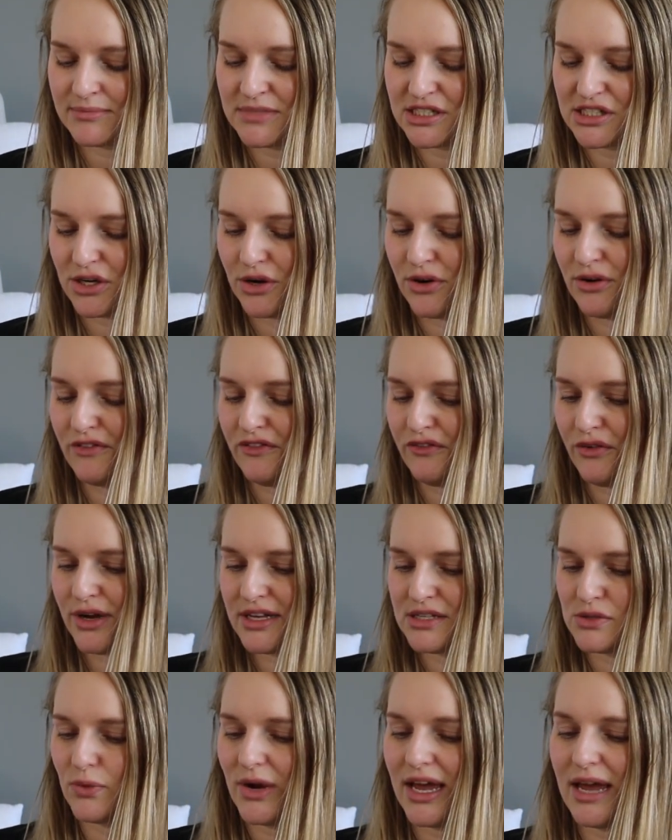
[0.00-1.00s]
So for
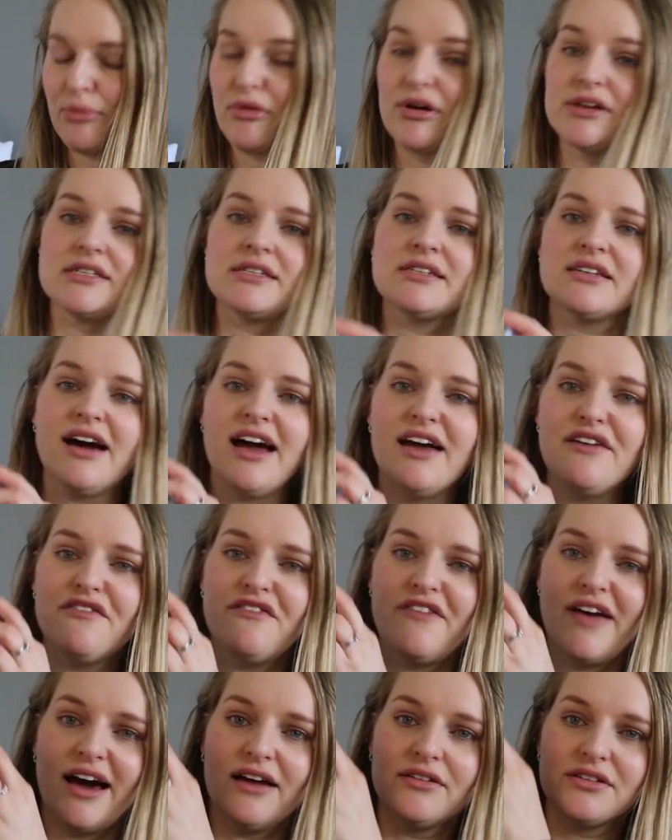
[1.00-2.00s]
his wear present, I have
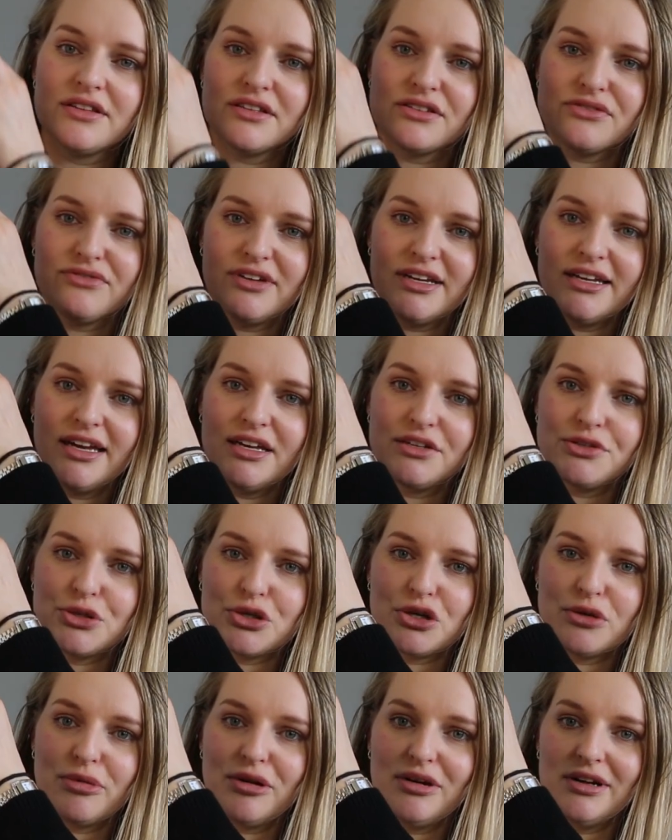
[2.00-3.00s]
found this really
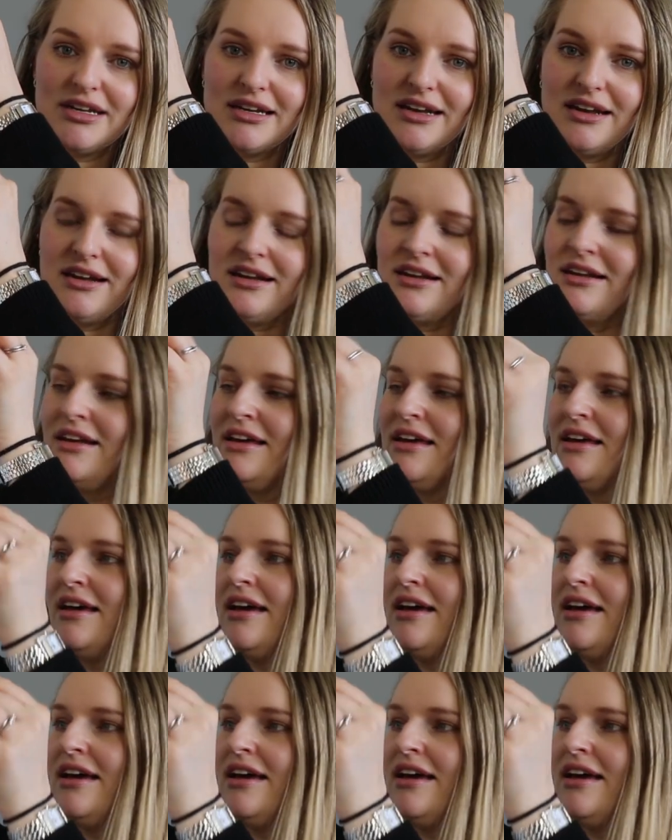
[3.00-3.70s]
adorable little